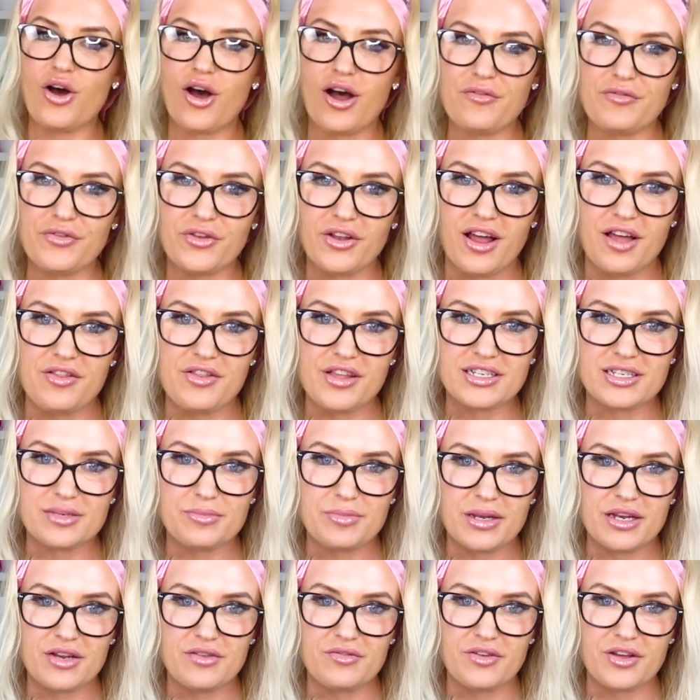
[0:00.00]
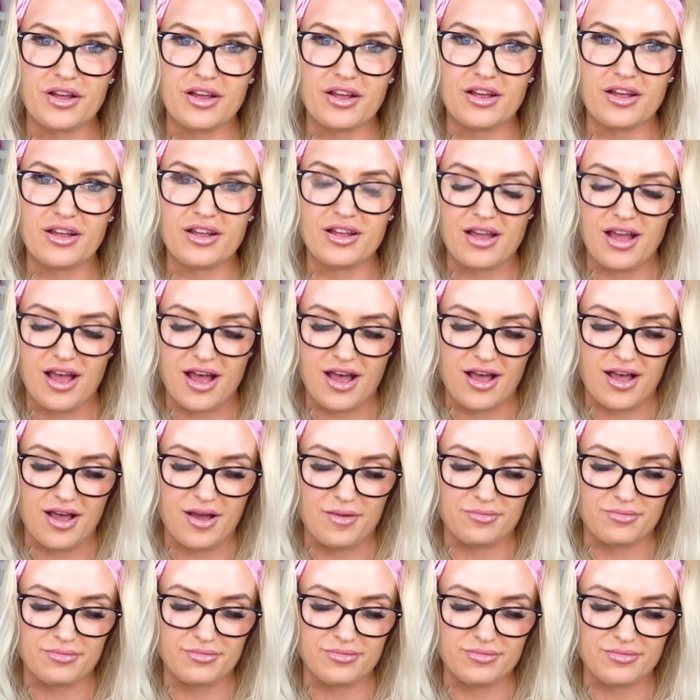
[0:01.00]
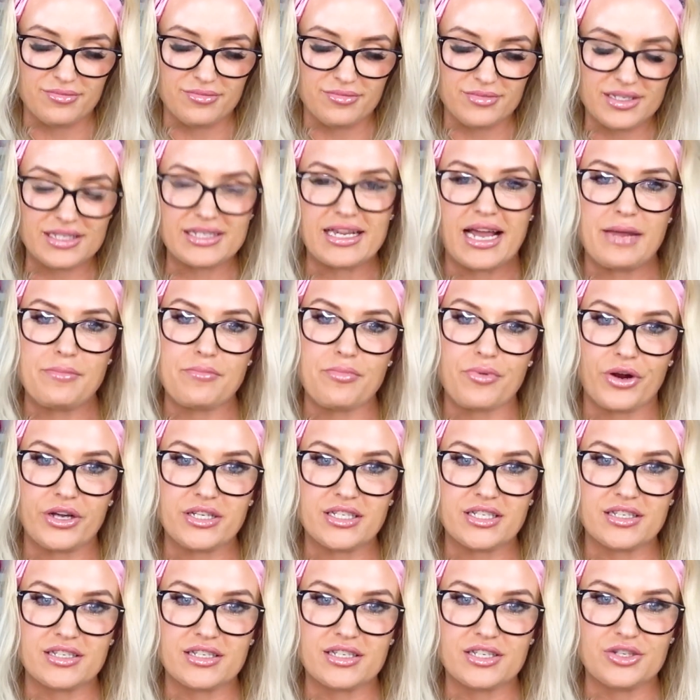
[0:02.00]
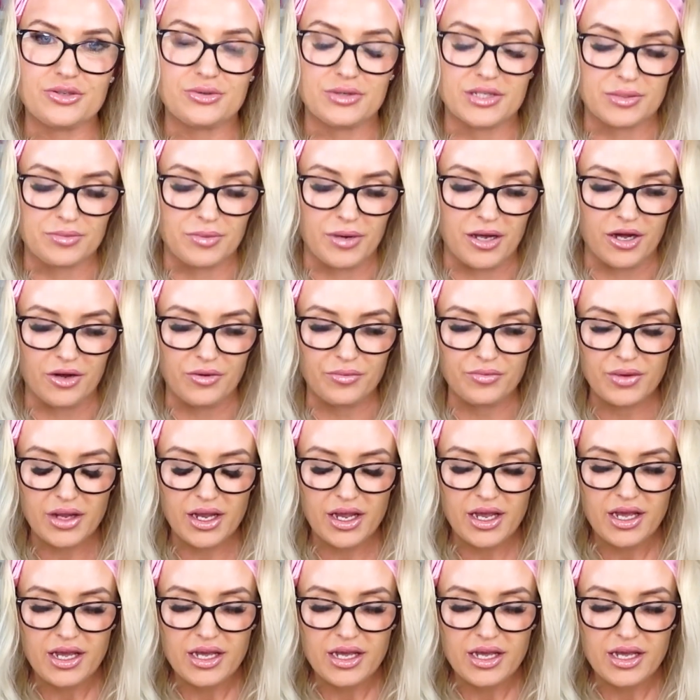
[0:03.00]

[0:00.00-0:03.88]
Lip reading: I feel like there's a bit of a same presence to as well.